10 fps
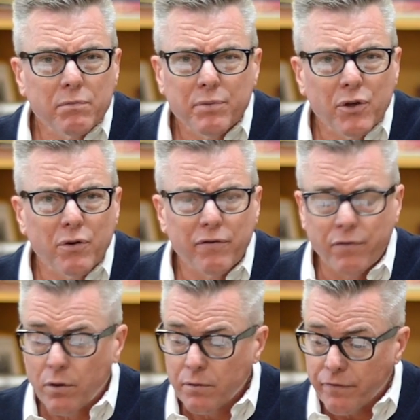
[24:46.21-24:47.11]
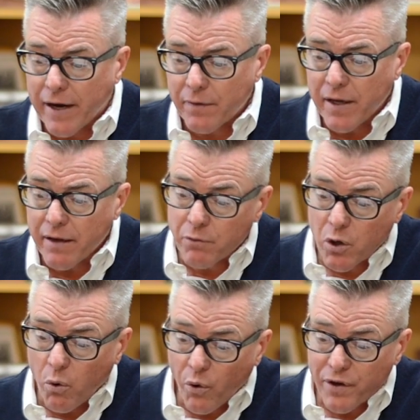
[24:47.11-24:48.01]
Beautiful. In fact, they have
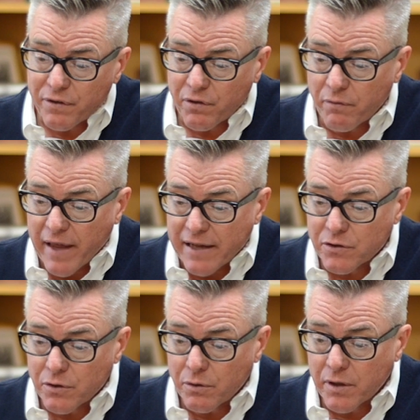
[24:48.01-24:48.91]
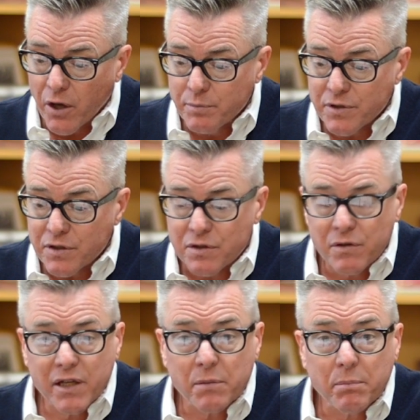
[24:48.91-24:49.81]
recordings of that, so it helps you
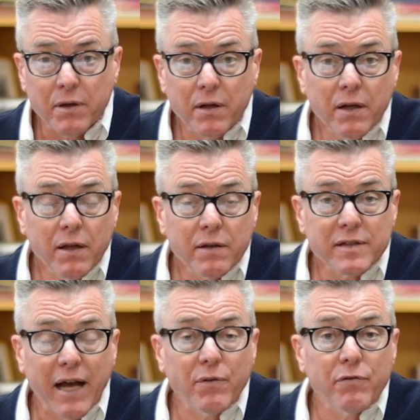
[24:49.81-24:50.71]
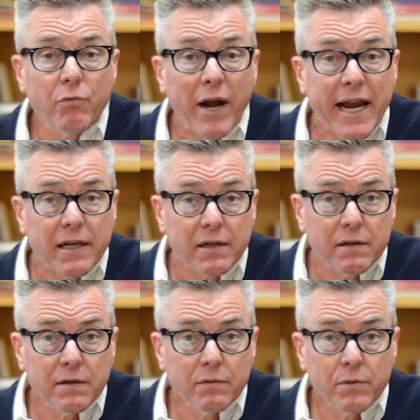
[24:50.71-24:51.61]
sleep. The sound of rain.
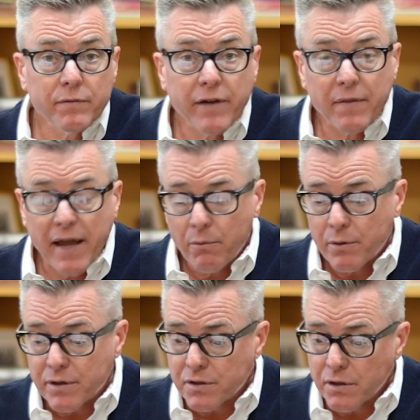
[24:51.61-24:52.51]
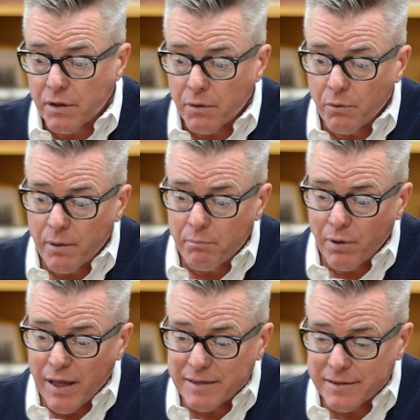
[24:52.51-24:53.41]
We've had that recently. What a
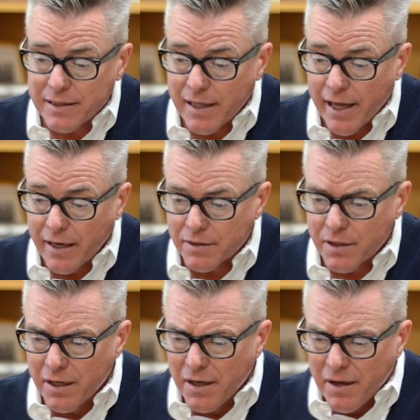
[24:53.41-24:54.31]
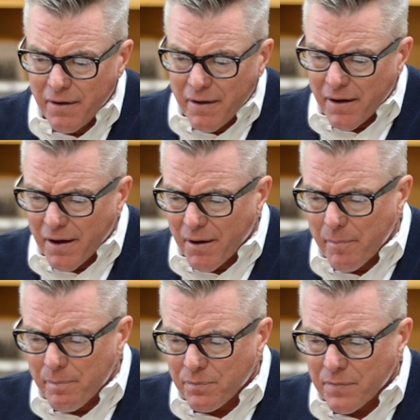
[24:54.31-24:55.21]
blessing that is.
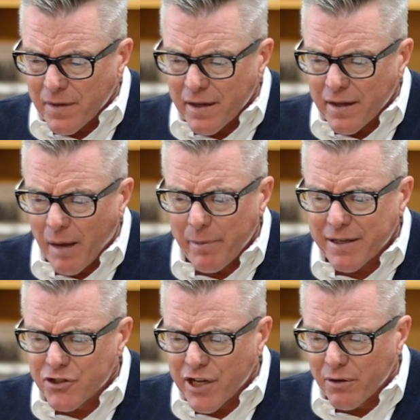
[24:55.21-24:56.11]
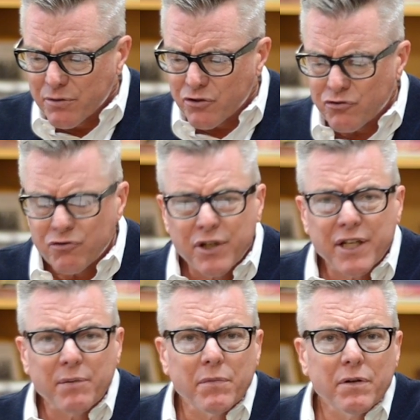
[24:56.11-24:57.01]
Um, how about a gentle
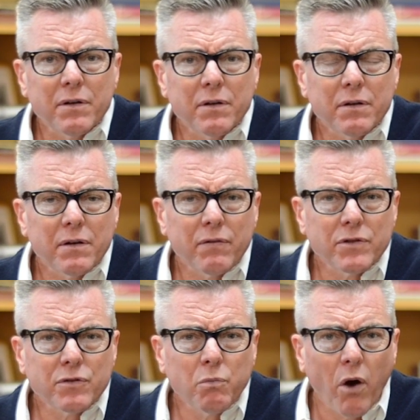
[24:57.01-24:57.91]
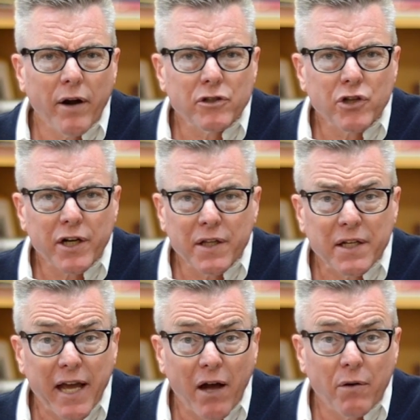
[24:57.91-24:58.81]
stream of just water trickling
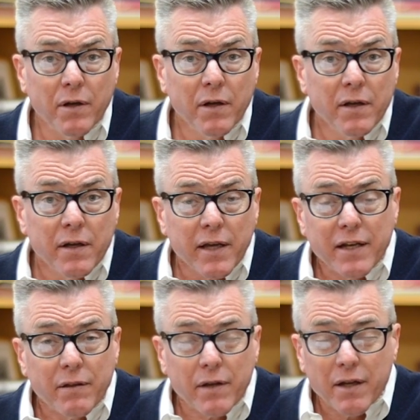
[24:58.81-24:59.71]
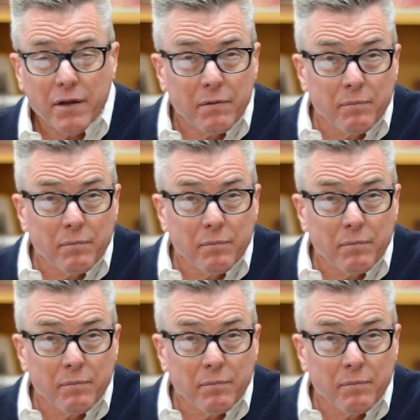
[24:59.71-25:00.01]
down? Can you can you